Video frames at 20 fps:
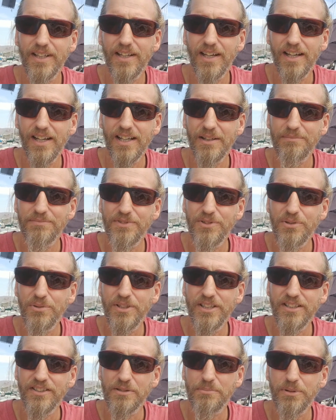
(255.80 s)
um,
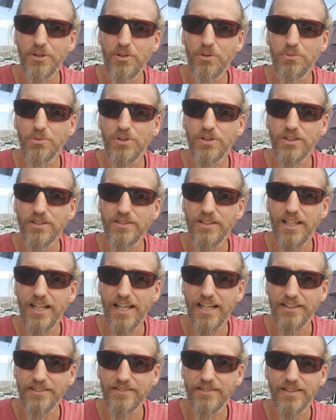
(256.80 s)
doing the boat works the
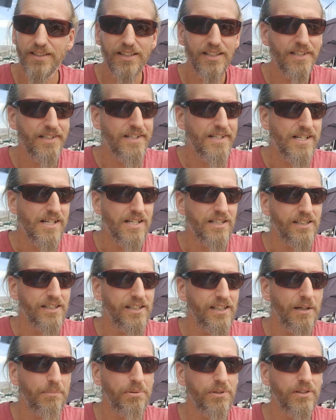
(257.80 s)
last
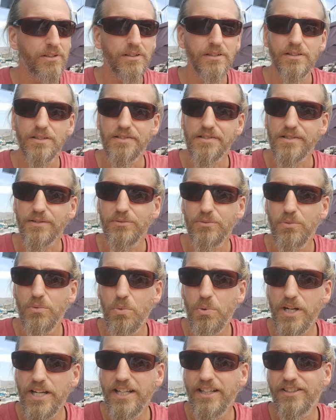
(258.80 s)
couple
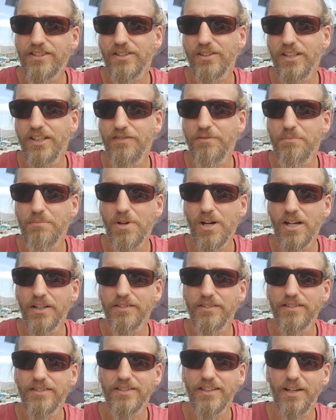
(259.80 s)
weeks or even
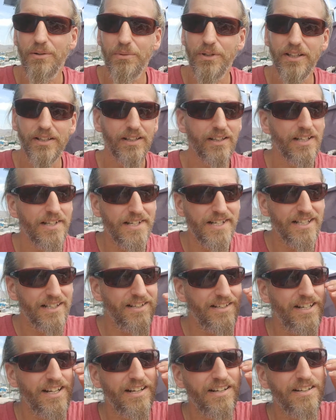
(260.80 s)
months that we
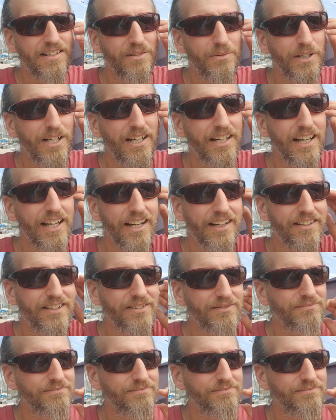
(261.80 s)
didn't really had